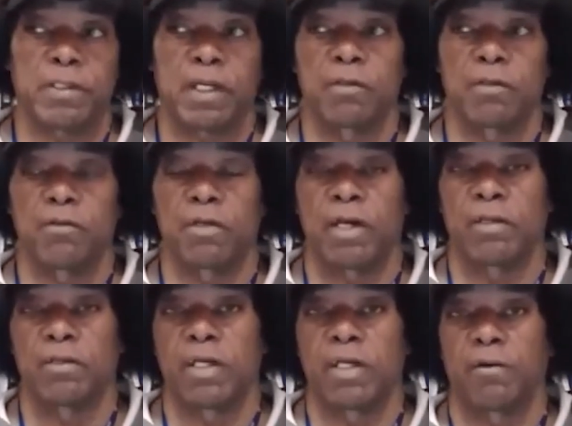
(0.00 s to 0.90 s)

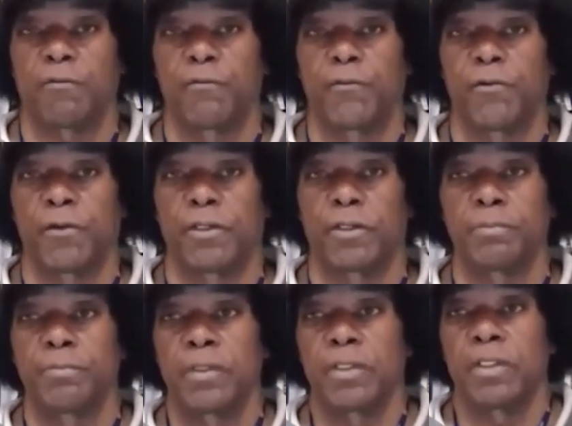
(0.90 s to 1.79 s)
And therefore,
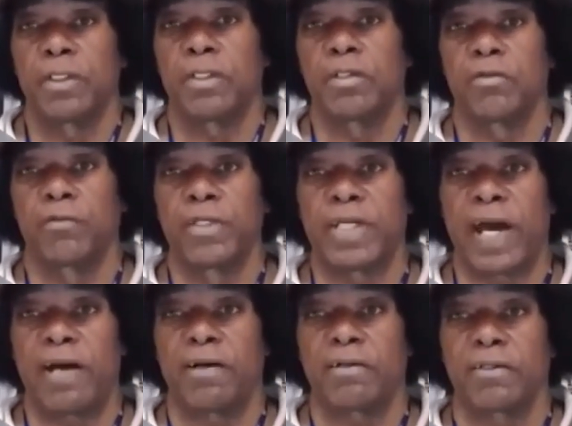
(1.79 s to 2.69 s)
in the
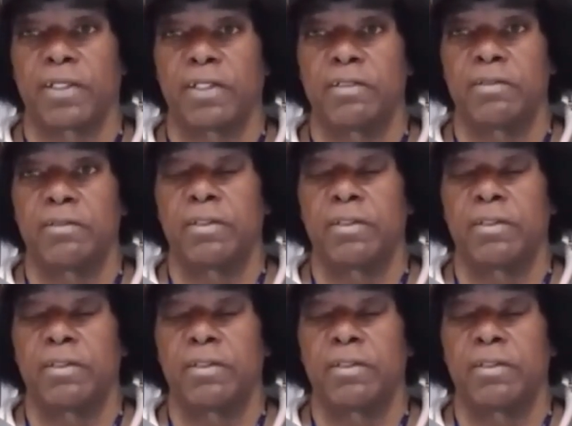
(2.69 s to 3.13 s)
reality,